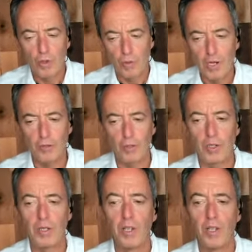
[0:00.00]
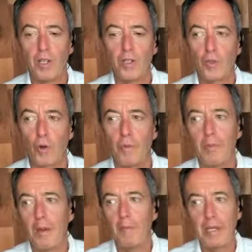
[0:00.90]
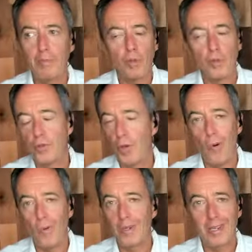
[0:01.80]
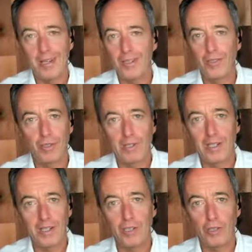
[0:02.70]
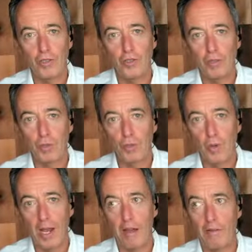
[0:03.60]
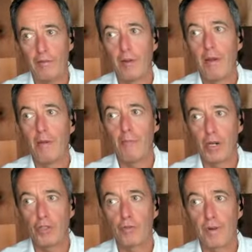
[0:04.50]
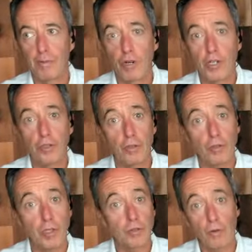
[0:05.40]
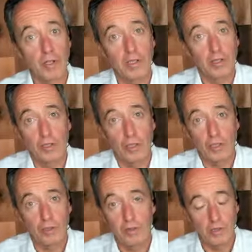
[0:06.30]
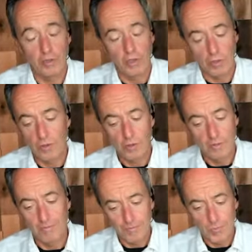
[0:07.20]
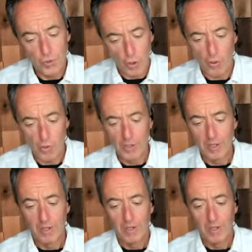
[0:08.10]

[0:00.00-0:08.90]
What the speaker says: 200. So people don't get into relationships who have much vibrational discord. It's just so.